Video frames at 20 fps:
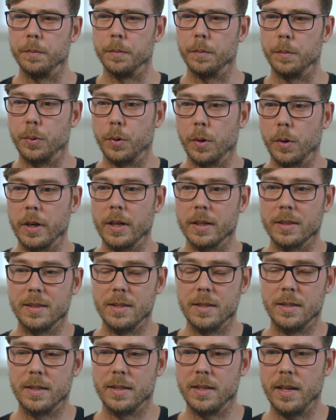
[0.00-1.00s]
products
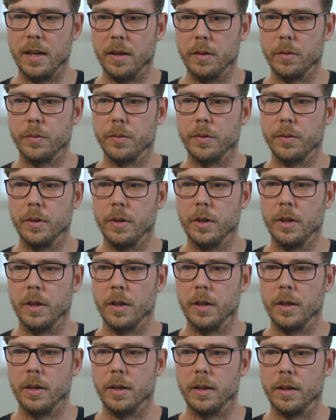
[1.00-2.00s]
itself,
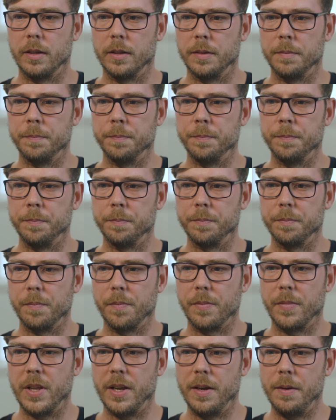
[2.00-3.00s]

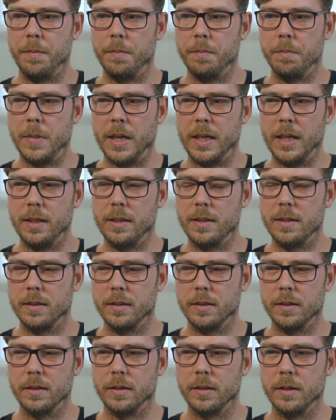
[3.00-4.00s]
they made
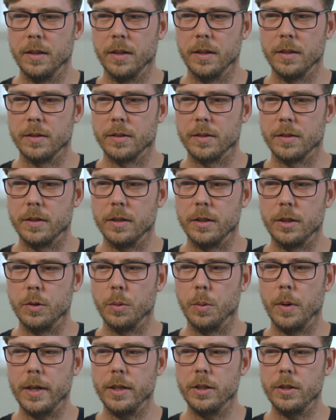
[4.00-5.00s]
the
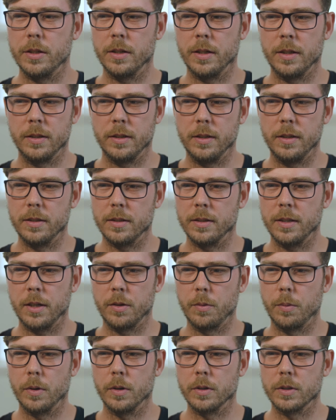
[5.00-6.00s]
situation and these
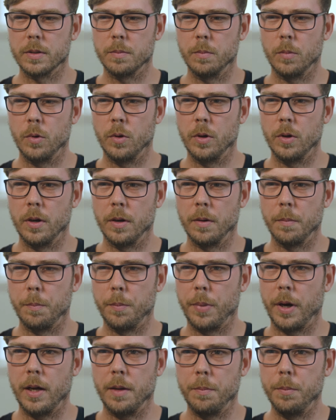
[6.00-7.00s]
networks more
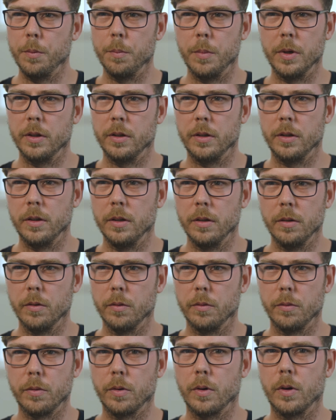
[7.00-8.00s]
palpable
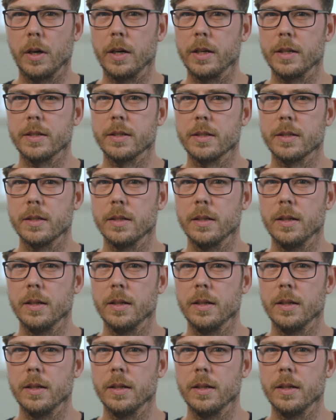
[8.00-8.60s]
for us.